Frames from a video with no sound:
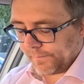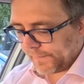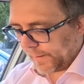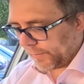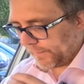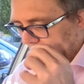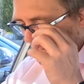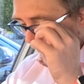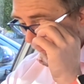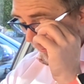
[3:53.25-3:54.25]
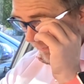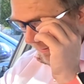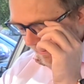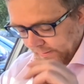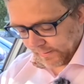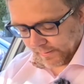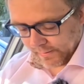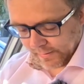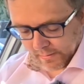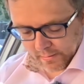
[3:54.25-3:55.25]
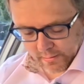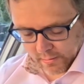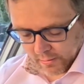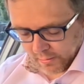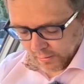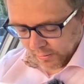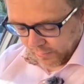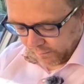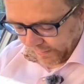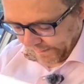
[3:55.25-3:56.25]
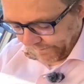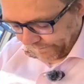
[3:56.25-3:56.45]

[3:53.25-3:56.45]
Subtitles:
Didn't put the battery in properly. Right.